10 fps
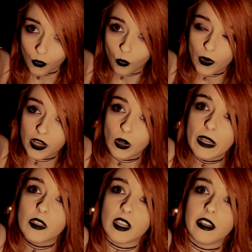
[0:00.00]
way
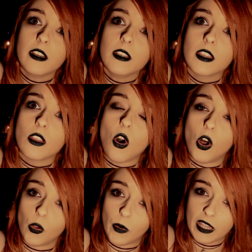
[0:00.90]
right there in the
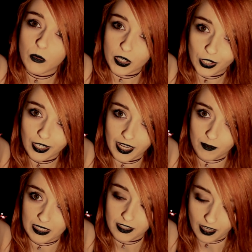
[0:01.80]
hallway where you came
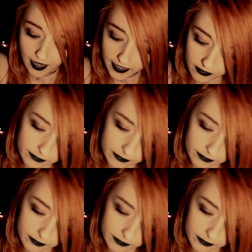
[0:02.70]
inside.